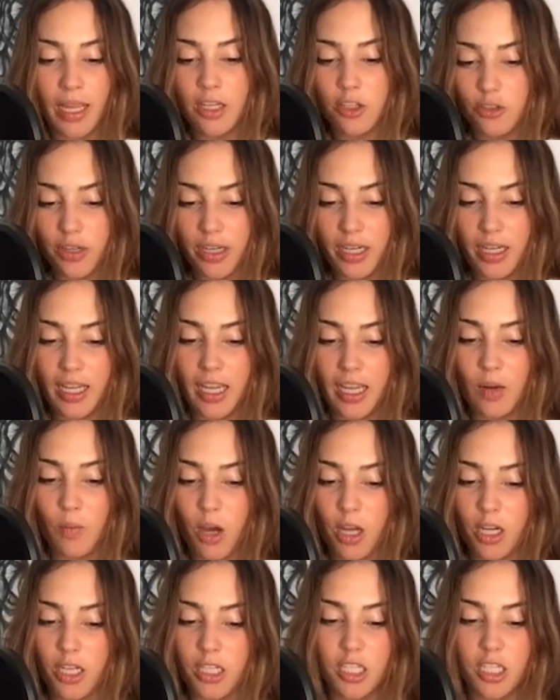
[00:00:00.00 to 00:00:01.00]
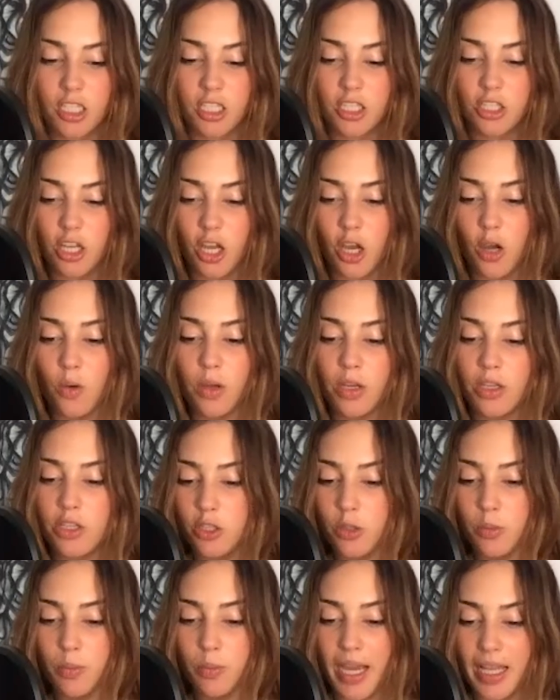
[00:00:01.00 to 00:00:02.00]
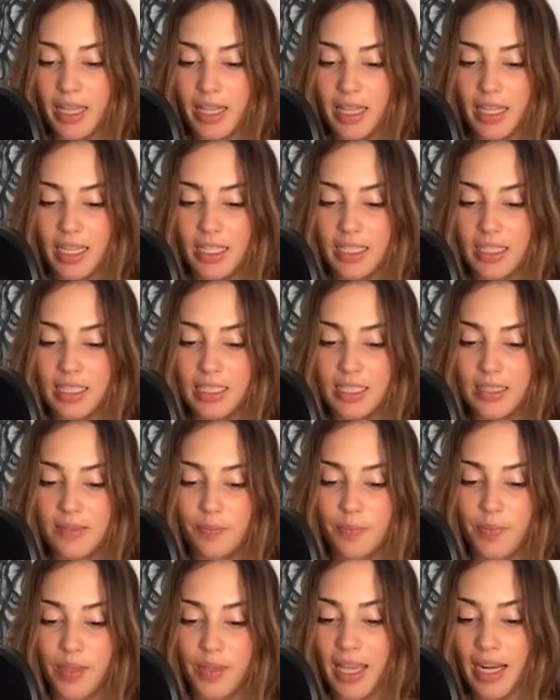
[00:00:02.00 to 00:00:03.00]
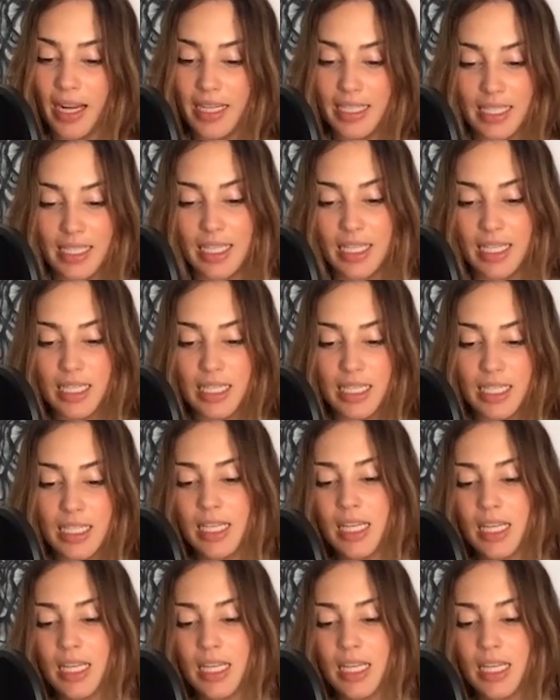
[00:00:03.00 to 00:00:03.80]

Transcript: and drink and wanted to just go and do bad things. And I did.